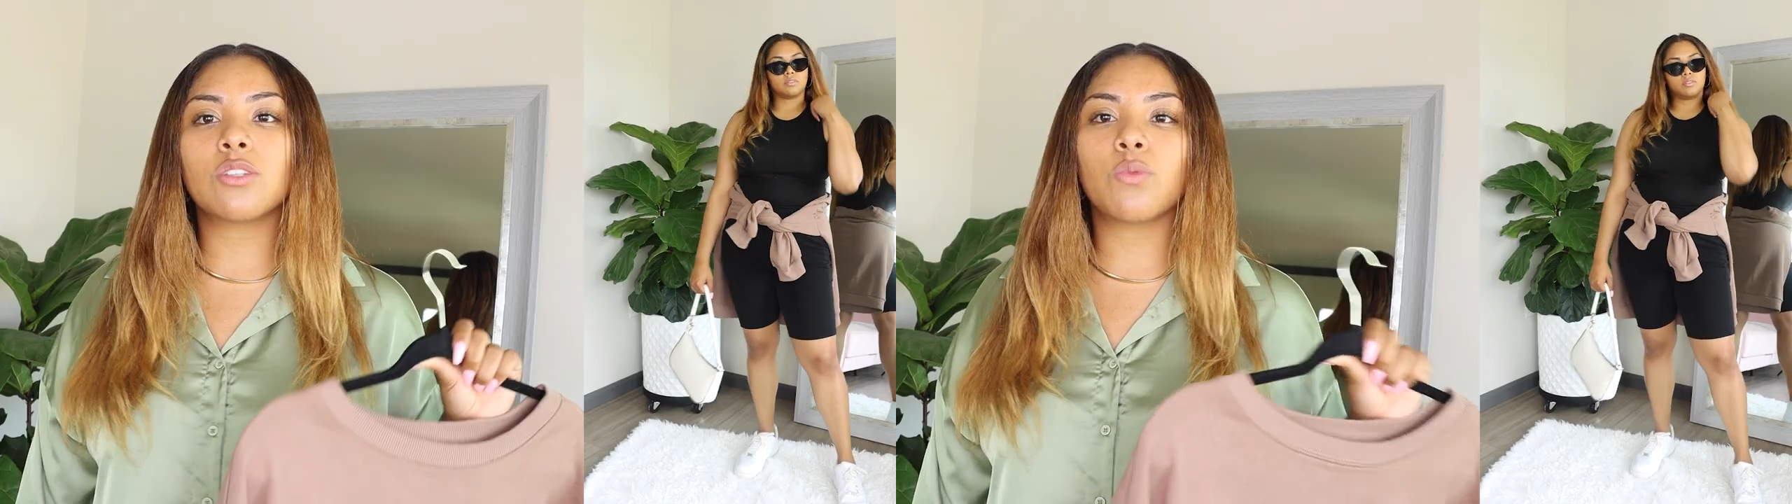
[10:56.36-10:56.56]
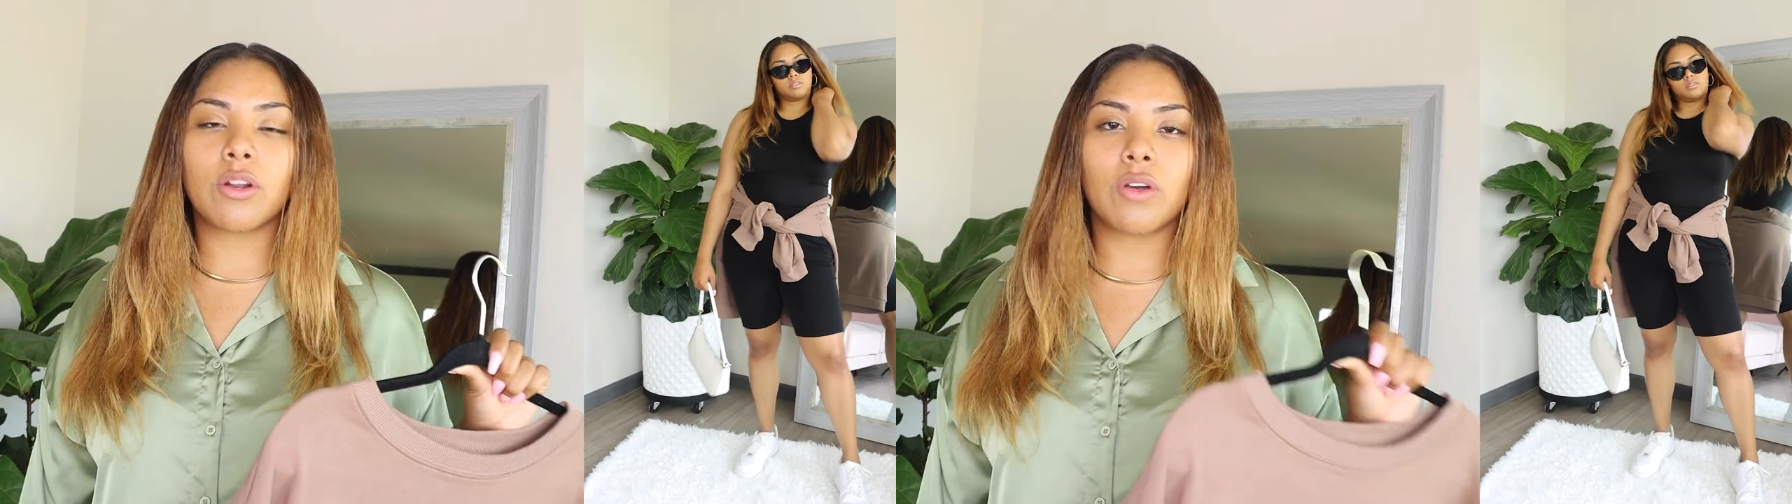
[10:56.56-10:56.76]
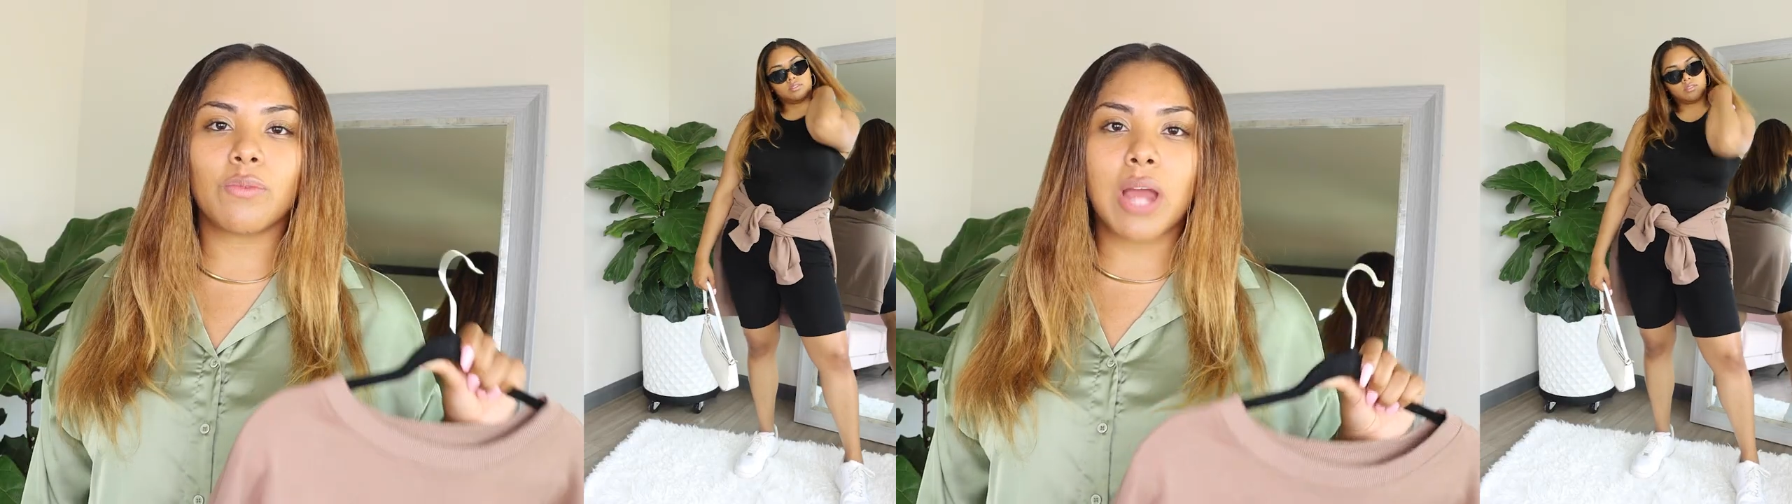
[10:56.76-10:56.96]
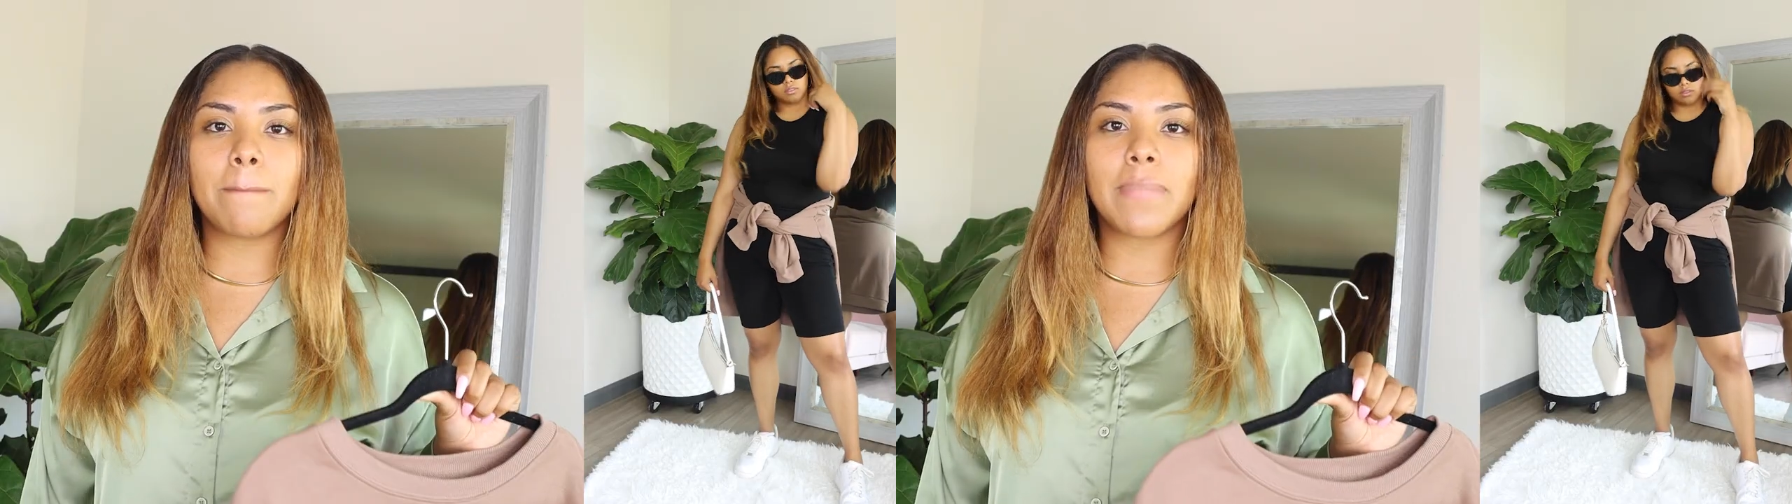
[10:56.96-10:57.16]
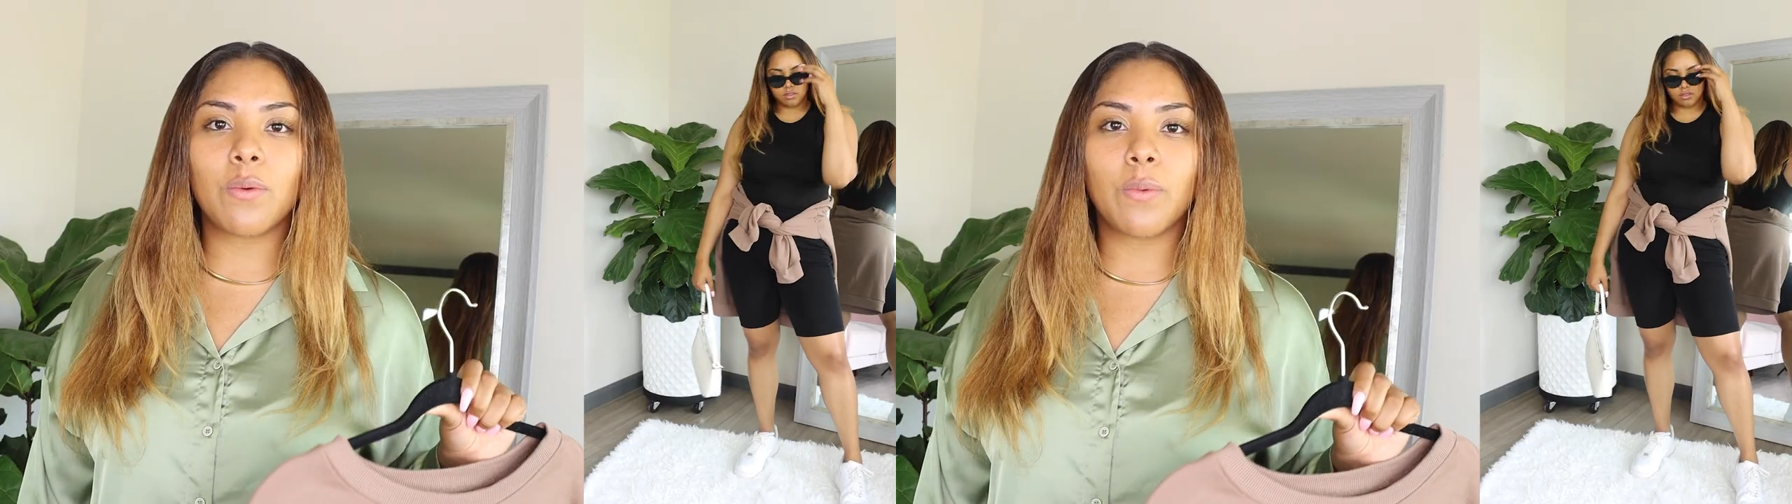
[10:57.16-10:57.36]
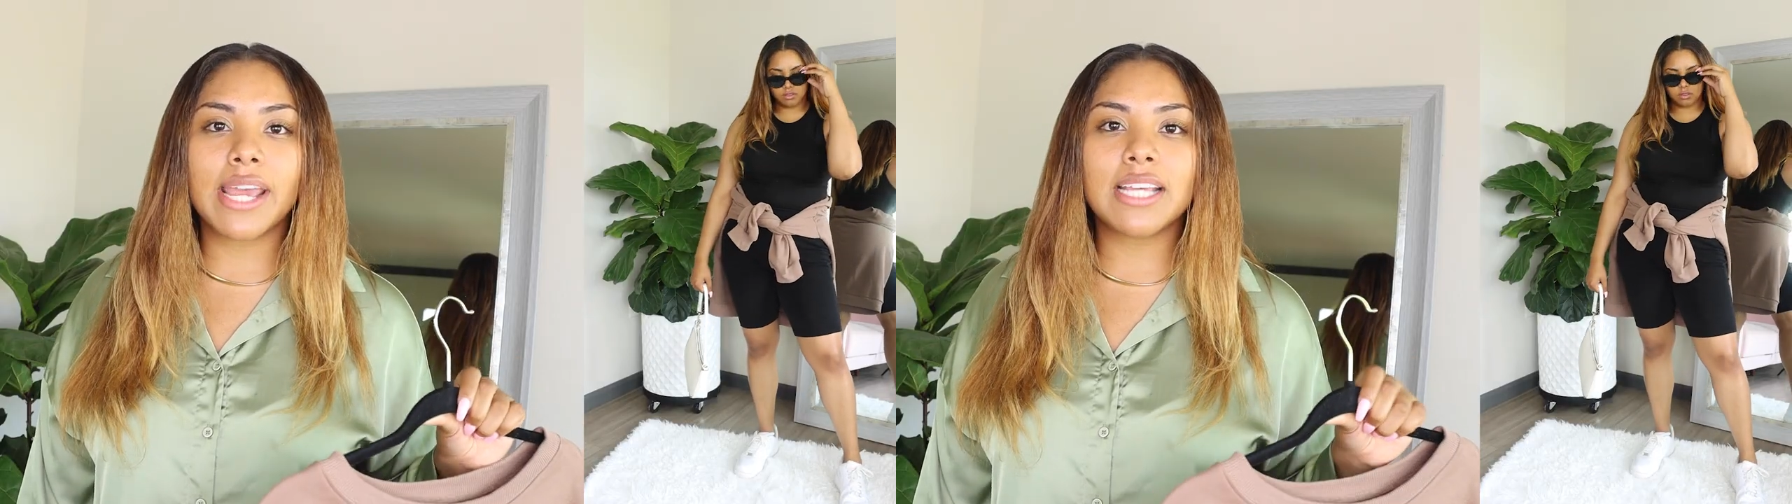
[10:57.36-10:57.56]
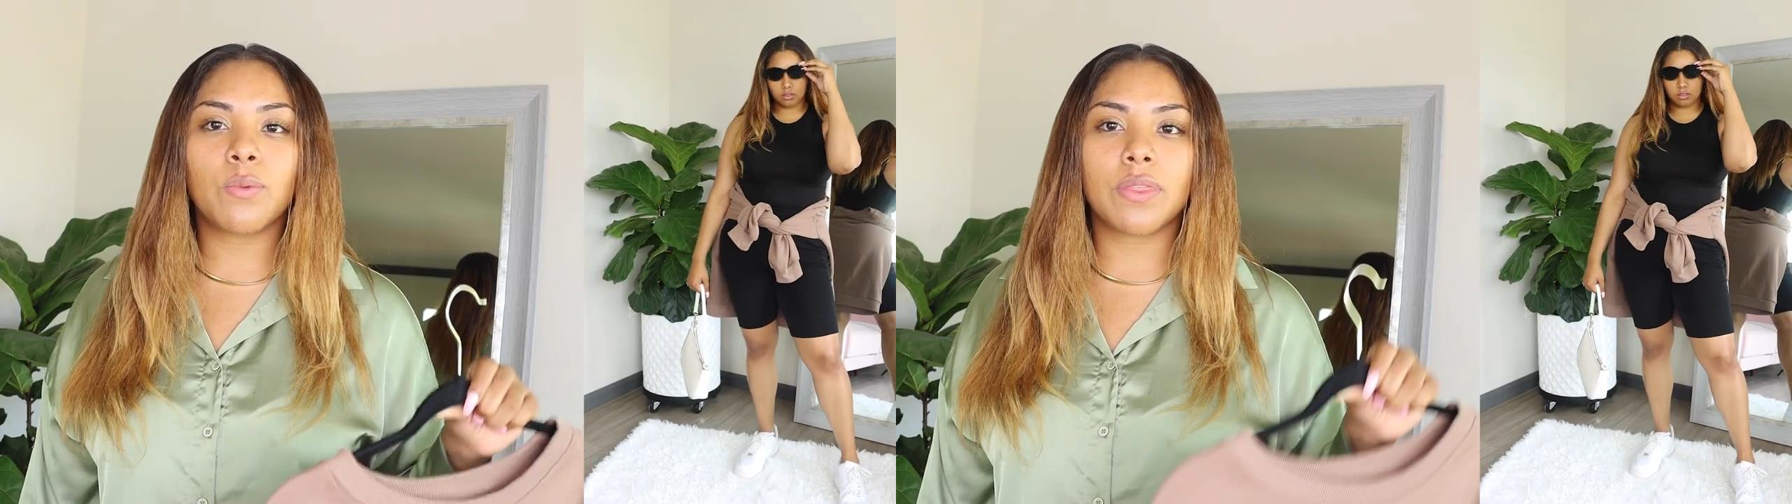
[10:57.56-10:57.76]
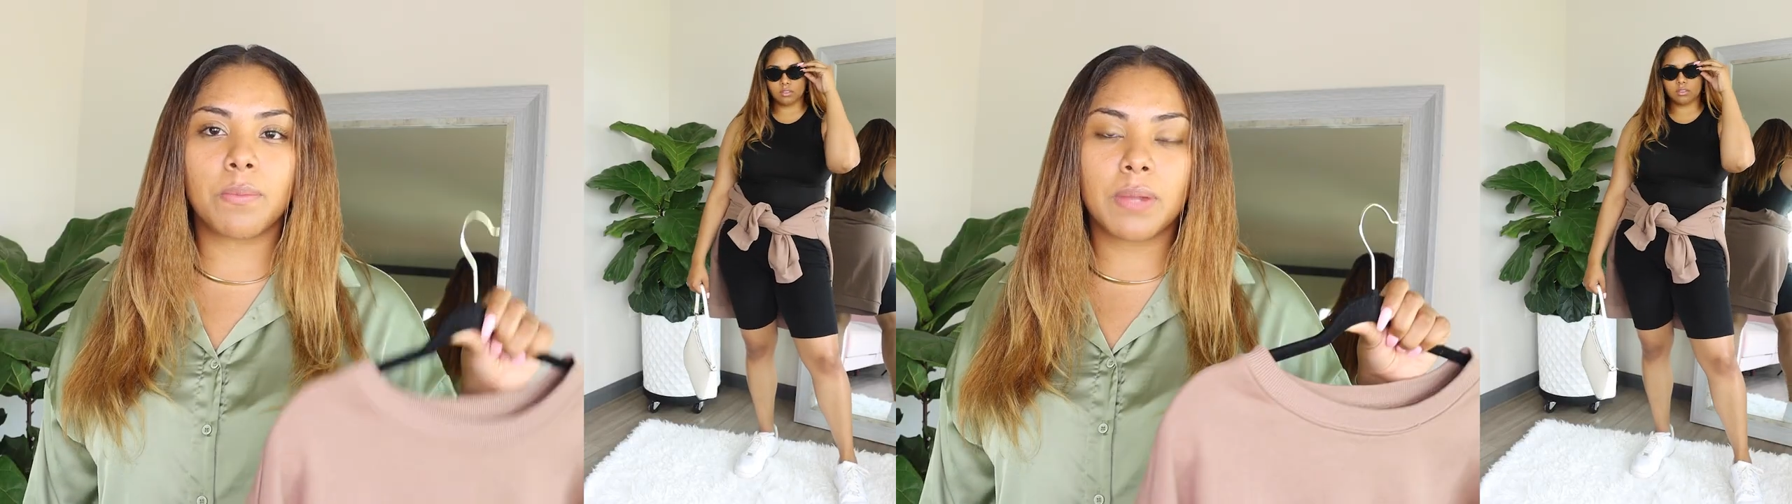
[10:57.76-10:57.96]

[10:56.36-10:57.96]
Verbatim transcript: the sweater around my waist with the